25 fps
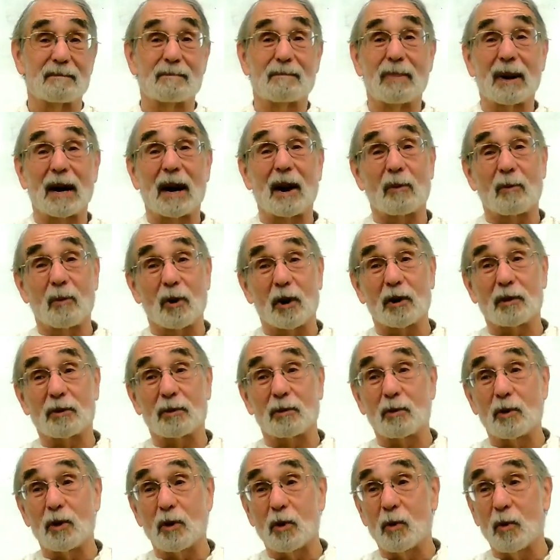But I work
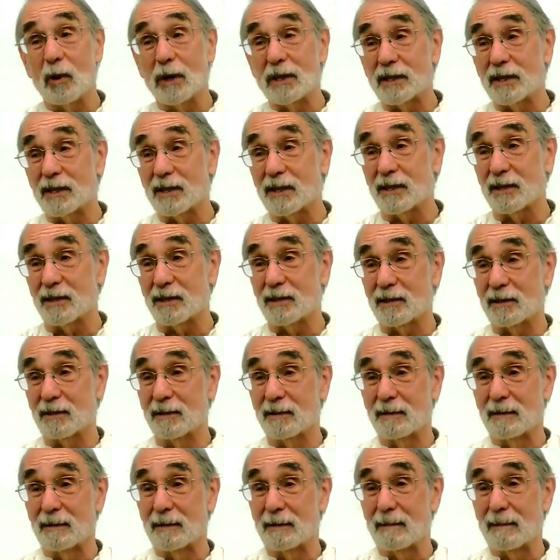through quizzes.
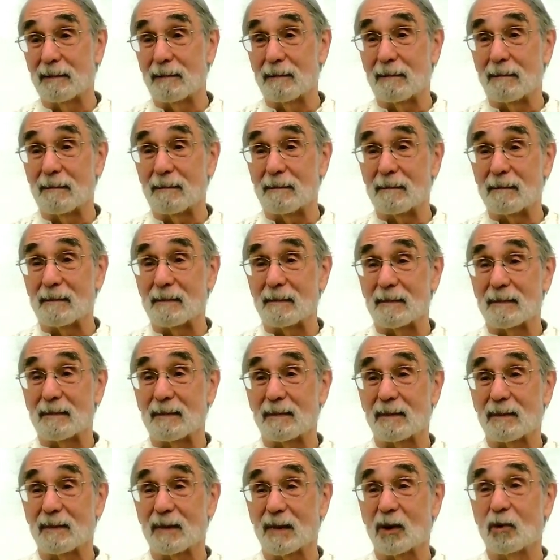
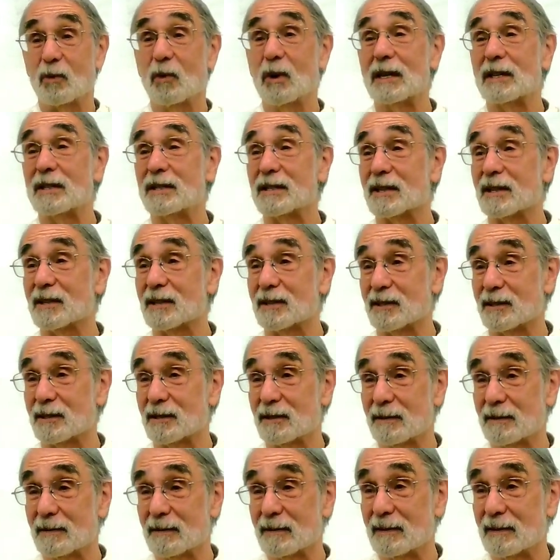Quizzes.